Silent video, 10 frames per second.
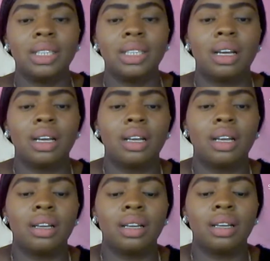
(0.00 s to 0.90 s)

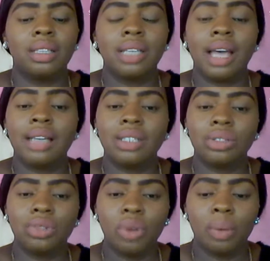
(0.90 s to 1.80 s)
It still has
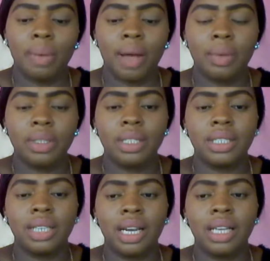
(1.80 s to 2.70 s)
its drawbacks, which is a
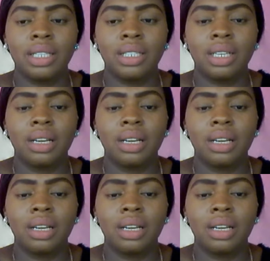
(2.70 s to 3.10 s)
challenge.